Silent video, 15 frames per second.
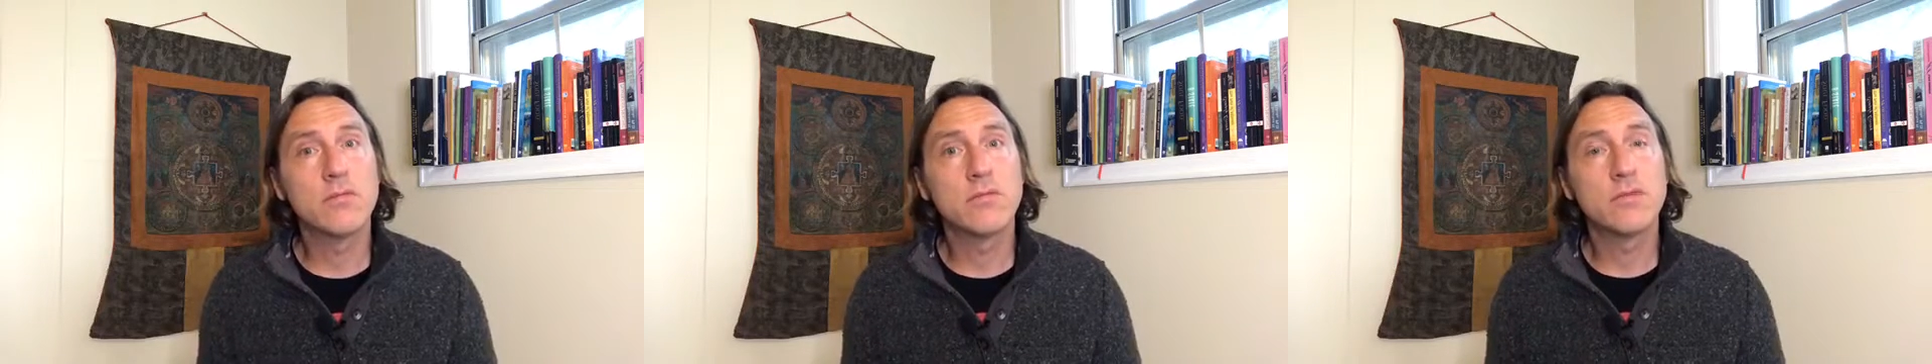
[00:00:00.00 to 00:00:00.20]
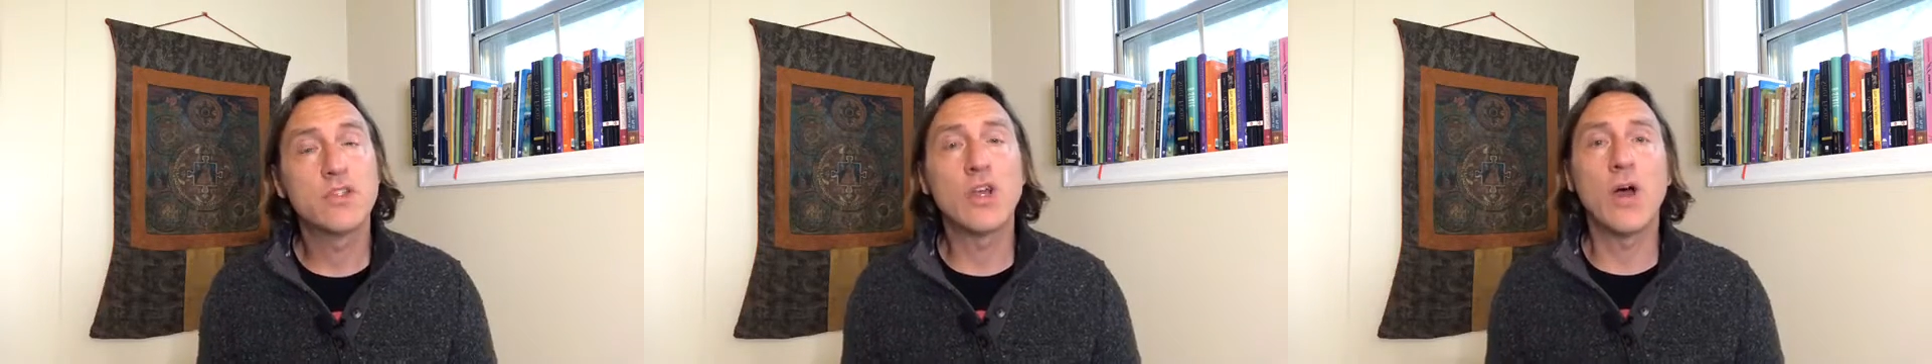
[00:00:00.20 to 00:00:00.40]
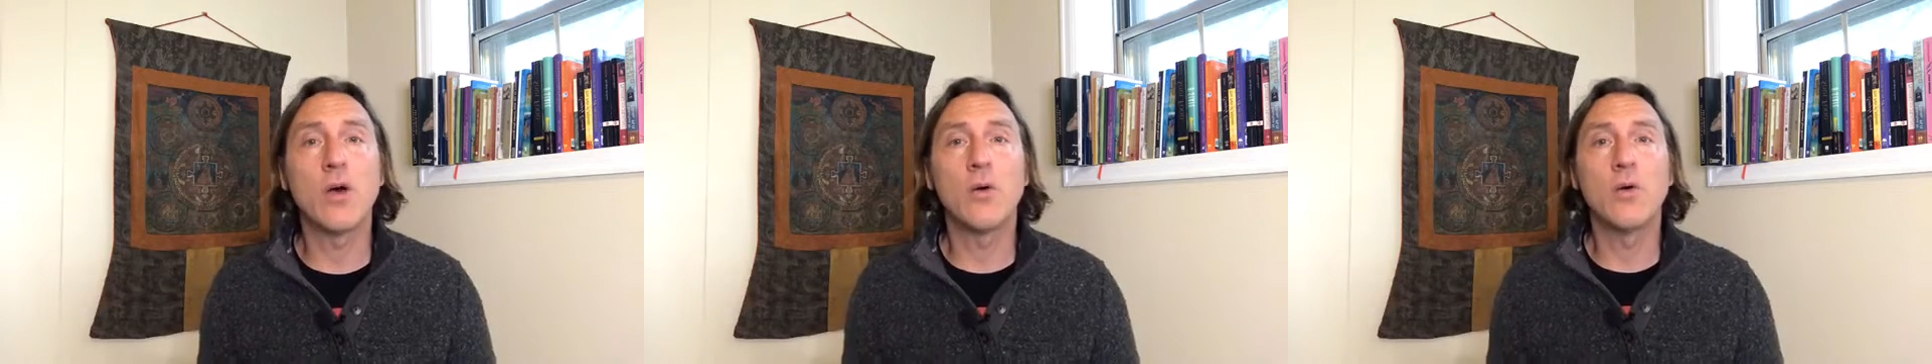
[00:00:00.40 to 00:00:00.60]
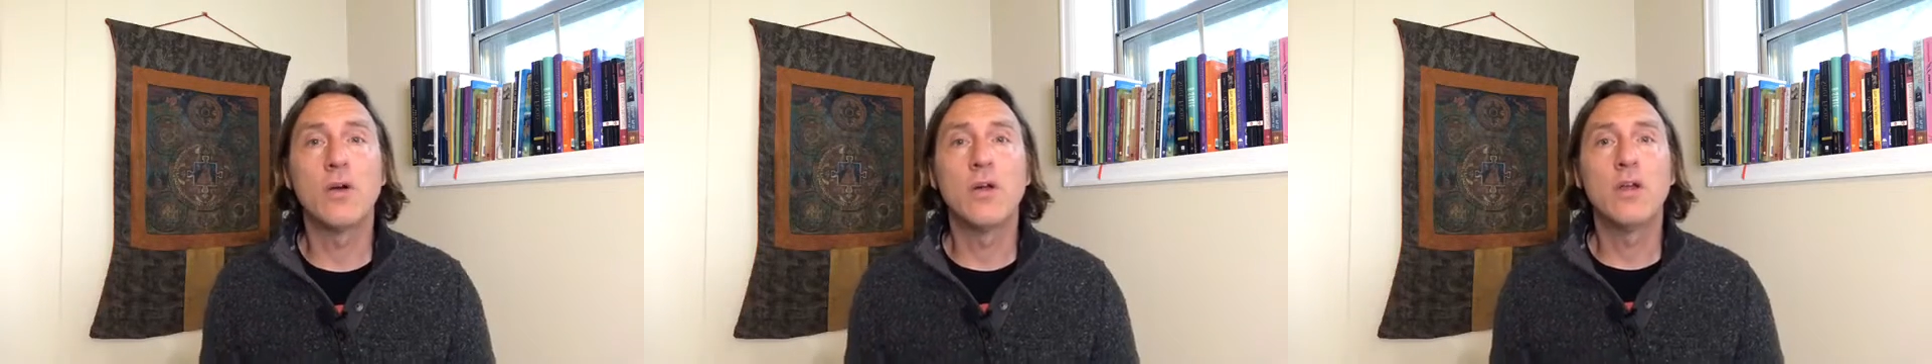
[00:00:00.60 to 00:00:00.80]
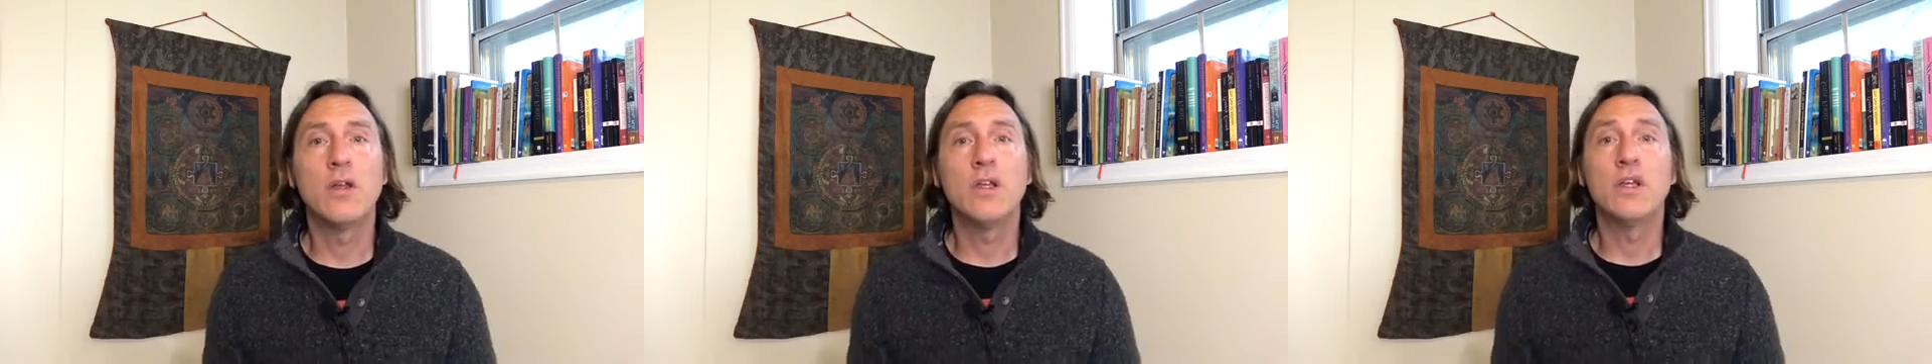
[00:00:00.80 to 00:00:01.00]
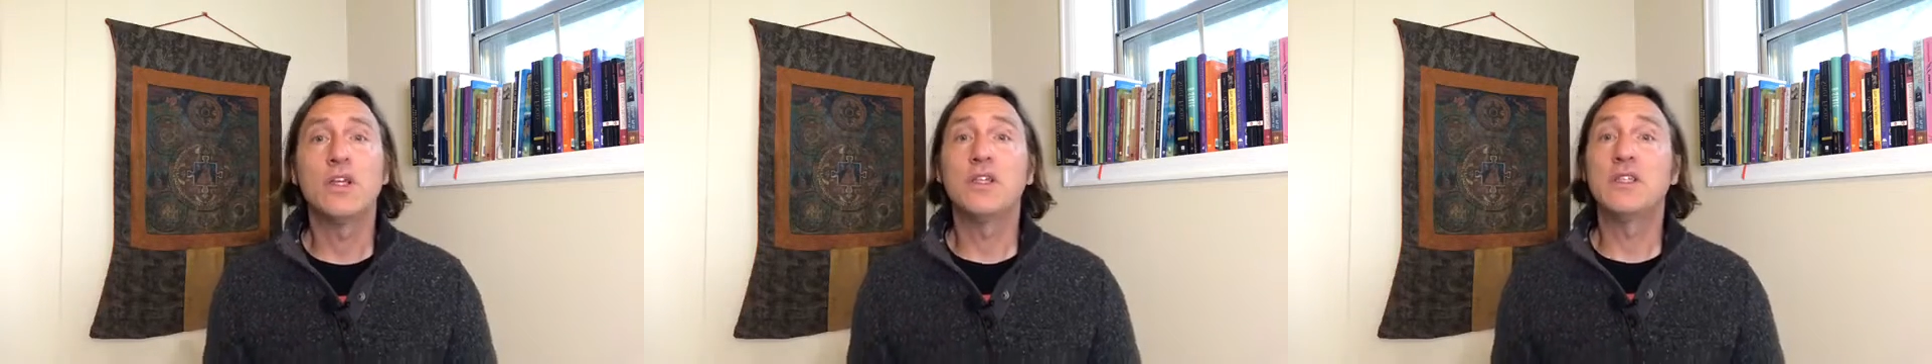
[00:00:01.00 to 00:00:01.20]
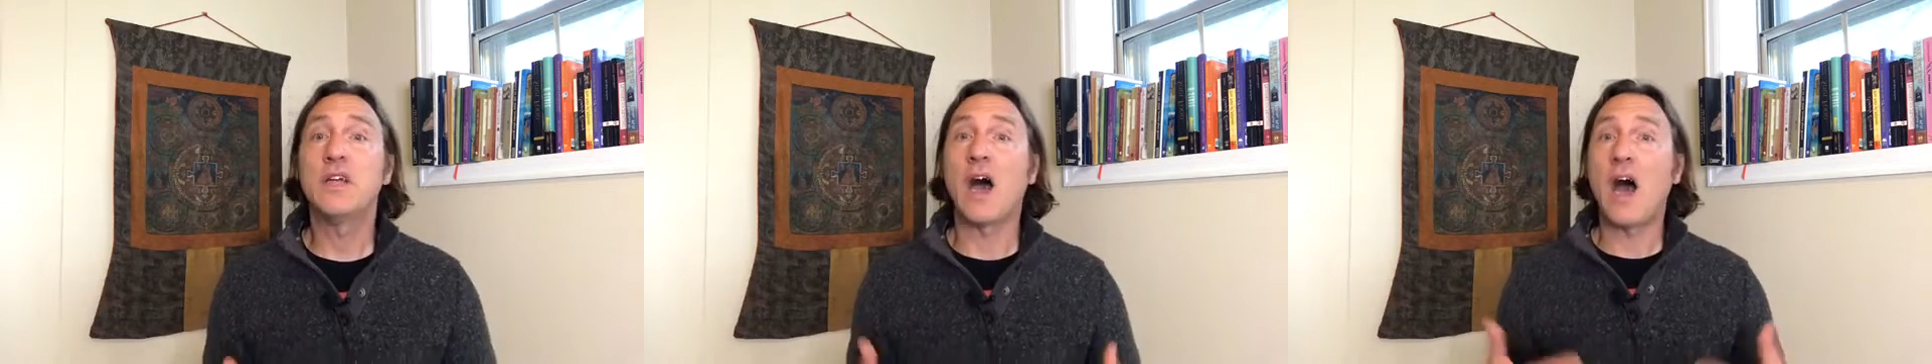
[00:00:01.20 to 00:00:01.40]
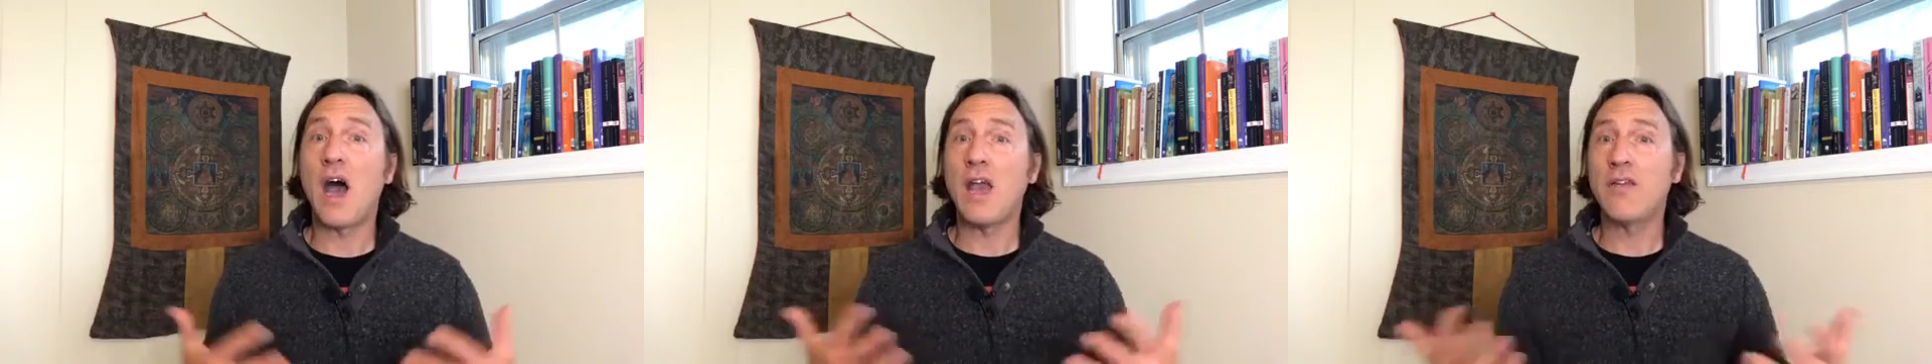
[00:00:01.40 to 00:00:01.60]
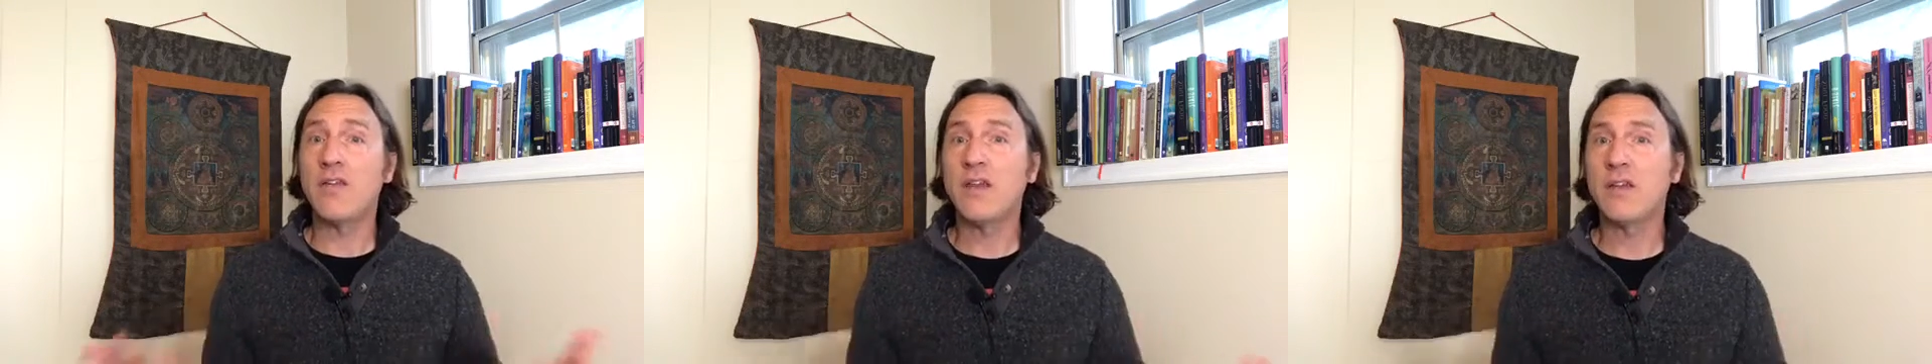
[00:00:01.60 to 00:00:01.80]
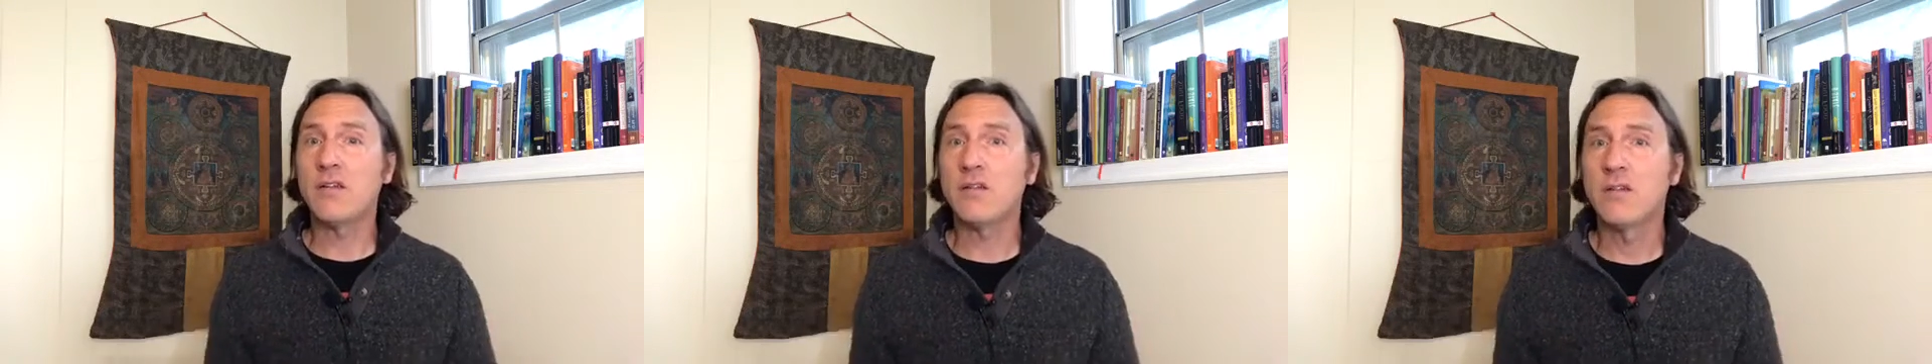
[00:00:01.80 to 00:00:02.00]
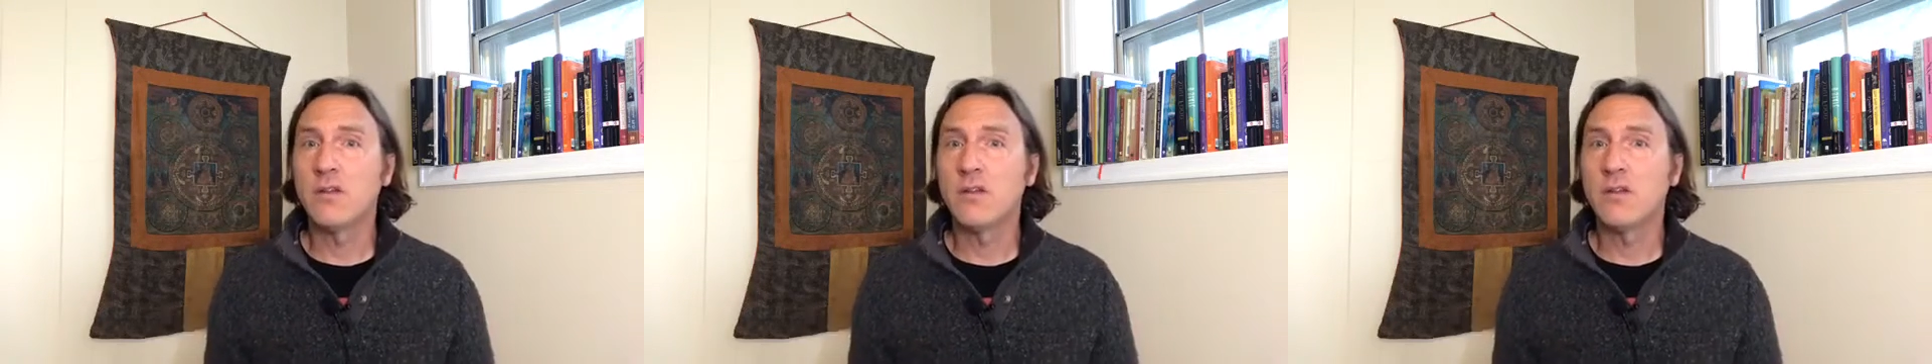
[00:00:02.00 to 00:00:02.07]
So, diving